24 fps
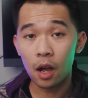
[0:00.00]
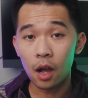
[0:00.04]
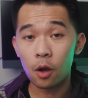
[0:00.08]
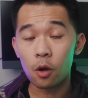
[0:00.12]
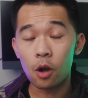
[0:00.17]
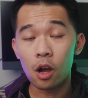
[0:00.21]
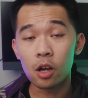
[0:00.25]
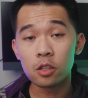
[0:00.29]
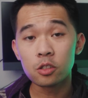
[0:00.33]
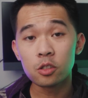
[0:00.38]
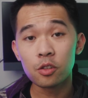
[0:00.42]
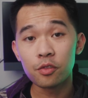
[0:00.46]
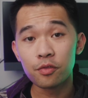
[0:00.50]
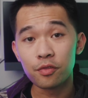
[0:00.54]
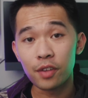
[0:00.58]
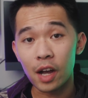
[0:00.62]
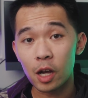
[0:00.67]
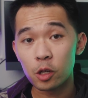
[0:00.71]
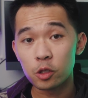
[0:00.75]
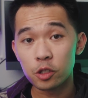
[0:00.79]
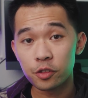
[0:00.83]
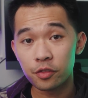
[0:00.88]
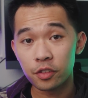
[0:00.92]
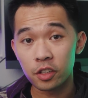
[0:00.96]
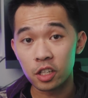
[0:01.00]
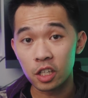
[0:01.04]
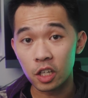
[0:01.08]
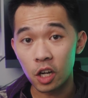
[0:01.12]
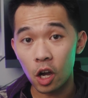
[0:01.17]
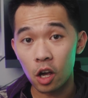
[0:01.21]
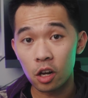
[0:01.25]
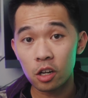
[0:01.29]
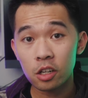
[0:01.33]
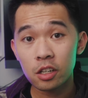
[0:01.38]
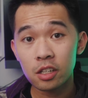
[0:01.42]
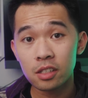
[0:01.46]
I'll also vouch for the
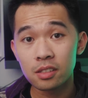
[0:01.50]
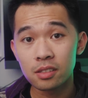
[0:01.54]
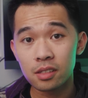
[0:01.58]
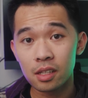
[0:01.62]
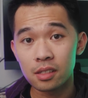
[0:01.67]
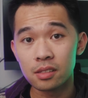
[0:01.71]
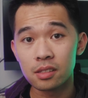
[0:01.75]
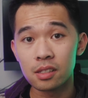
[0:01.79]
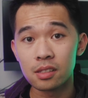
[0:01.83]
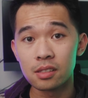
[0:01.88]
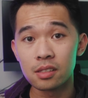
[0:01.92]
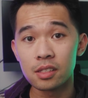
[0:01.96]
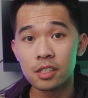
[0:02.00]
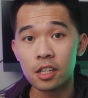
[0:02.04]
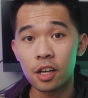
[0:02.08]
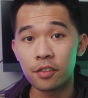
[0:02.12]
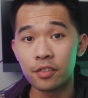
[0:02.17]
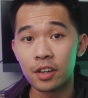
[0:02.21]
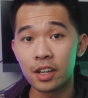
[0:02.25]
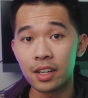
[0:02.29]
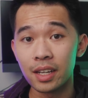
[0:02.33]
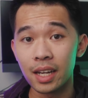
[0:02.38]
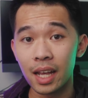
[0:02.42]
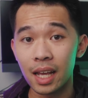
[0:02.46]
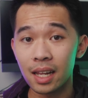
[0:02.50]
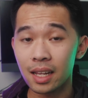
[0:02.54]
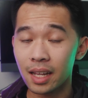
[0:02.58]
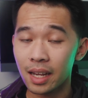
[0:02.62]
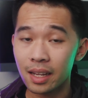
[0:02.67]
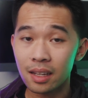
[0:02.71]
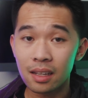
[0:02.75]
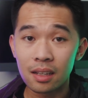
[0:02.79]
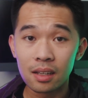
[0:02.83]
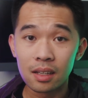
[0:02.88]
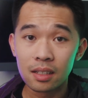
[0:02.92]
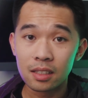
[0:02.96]
color consistency of the
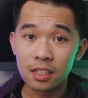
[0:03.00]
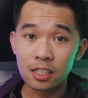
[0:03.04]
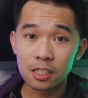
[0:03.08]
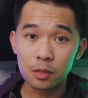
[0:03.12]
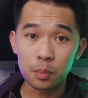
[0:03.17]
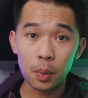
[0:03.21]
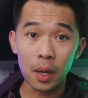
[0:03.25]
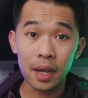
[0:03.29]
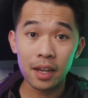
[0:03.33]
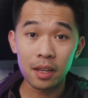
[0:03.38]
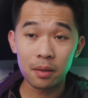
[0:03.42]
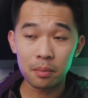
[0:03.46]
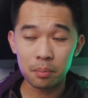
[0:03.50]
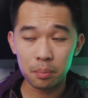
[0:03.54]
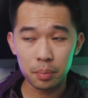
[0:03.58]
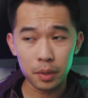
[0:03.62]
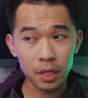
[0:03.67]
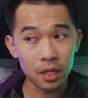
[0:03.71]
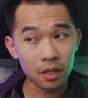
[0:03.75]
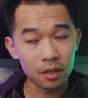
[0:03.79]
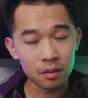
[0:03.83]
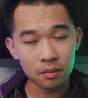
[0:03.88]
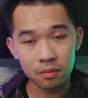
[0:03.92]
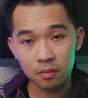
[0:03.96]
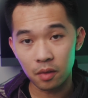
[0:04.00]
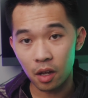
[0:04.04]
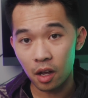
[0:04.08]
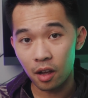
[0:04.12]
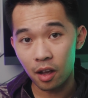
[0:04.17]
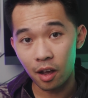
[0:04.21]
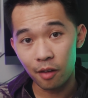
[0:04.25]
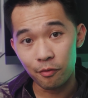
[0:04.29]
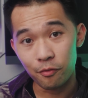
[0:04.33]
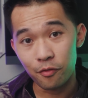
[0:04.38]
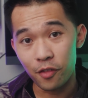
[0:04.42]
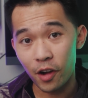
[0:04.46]
Nanlite, despite being
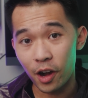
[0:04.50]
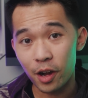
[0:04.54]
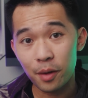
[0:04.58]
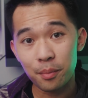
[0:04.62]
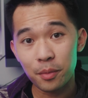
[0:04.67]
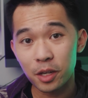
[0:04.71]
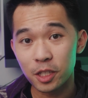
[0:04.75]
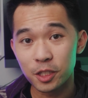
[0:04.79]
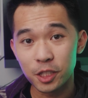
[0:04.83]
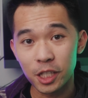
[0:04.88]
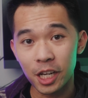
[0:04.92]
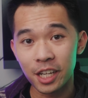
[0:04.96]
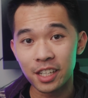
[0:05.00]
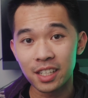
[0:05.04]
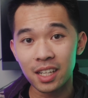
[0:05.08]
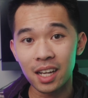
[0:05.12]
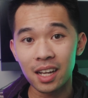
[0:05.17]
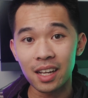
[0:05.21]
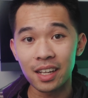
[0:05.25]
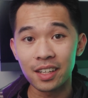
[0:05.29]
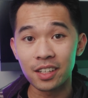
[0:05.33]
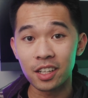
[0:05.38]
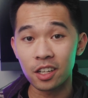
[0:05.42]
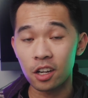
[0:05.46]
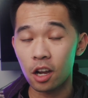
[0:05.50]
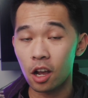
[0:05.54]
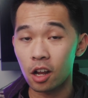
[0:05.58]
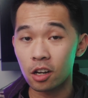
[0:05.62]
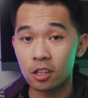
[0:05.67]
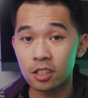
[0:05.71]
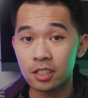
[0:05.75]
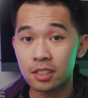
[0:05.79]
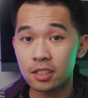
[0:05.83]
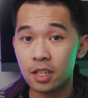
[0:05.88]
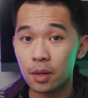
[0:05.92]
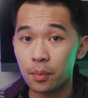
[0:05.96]
very magenta in the
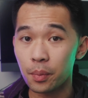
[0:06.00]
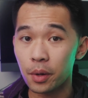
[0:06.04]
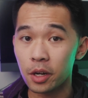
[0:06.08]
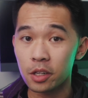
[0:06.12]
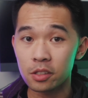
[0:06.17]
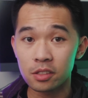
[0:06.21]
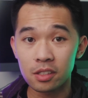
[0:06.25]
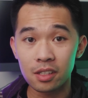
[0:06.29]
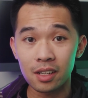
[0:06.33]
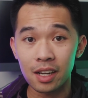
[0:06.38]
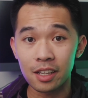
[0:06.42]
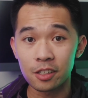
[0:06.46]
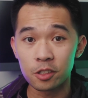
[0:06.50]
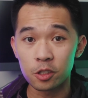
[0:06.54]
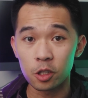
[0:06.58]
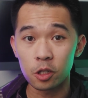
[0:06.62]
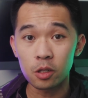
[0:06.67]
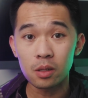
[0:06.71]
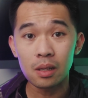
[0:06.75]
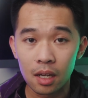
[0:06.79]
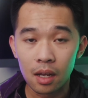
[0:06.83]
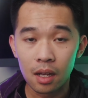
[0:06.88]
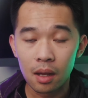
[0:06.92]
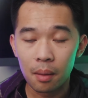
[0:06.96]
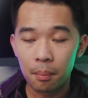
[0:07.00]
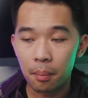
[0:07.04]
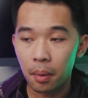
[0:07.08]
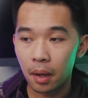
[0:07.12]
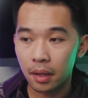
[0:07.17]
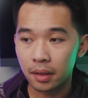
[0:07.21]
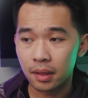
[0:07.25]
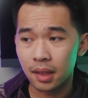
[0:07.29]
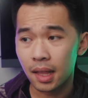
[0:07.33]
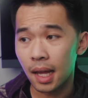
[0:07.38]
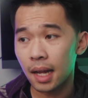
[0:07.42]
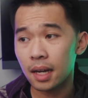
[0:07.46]
color comparison I showed,
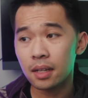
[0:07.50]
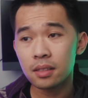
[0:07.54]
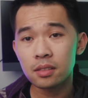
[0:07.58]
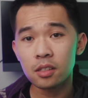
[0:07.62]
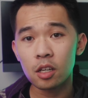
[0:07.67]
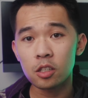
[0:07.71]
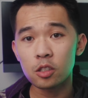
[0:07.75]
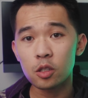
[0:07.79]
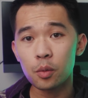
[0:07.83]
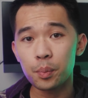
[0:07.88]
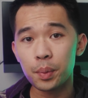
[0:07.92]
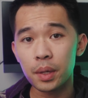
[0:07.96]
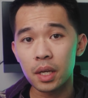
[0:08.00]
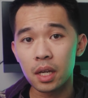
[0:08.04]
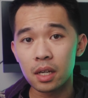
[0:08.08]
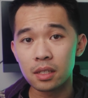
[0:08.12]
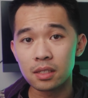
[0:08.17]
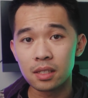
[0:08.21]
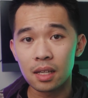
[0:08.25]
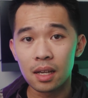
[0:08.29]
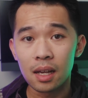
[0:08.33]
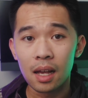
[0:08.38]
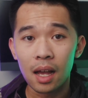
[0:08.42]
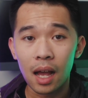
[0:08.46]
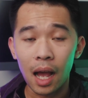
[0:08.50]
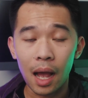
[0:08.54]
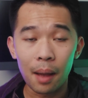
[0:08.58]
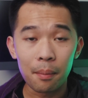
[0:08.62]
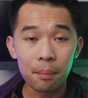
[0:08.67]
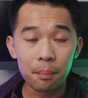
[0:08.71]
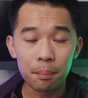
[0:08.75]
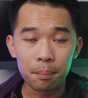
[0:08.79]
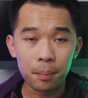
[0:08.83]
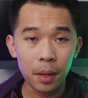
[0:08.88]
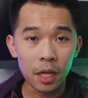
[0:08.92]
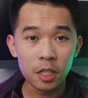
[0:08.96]
but that is also because
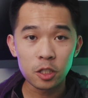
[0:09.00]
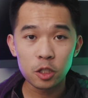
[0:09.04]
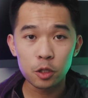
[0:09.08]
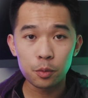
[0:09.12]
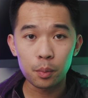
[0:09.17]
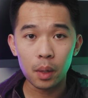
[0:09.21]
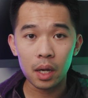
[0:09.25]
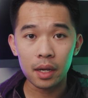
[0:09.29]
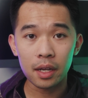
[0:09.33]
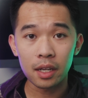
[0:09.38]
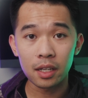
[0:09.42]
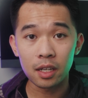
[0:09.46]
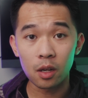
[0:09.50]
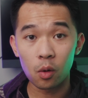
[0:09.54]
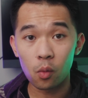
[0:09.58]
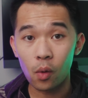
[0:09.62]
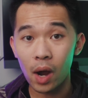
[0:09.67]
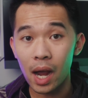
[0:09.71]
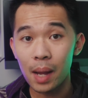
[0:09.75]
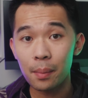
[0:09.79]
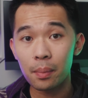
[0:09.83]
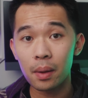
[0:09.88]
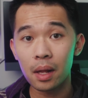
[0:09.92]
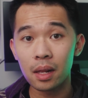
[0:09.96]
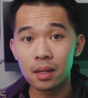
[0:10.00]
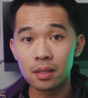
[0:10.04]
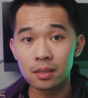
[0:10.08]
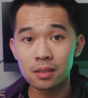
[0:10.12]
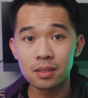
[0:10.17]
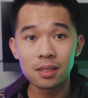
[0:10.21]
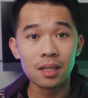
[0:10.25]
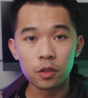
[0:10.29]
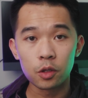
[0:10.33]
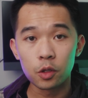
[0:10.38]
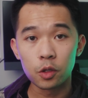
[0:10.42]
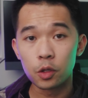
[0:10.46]
I'm benchmarking the white
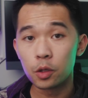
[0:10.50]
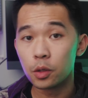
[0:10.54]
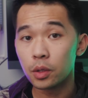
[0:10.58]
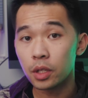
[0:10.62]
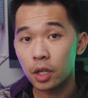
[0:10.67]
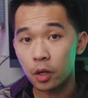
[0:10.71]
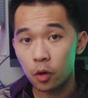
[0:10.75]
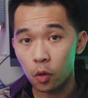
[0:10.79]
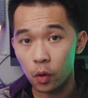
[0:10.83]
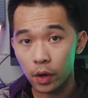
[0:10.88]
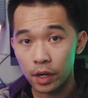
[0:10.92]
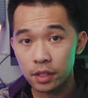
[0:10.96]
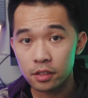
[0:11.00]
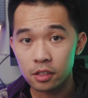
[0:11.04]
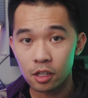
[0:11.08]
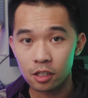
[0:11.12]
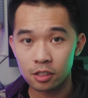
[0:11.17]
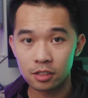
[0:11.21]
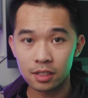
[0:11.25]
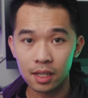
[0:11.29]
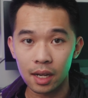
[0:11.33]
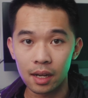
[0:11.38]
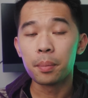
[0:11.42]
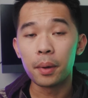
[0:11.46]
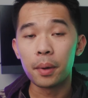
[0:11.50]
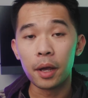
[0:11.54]
balance to the Quasar side.